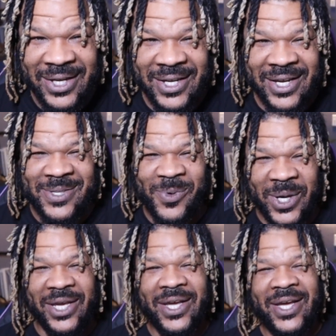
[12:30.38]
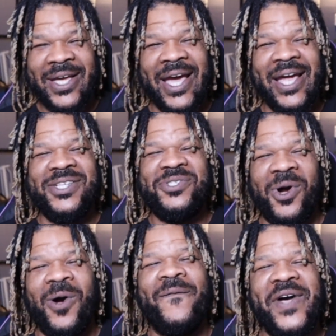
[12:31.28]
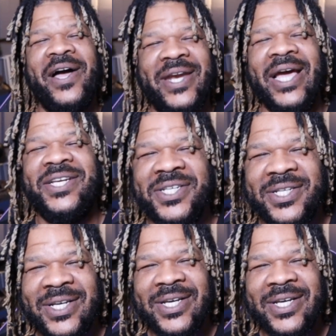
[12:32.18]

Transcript: because we getting a strong foundation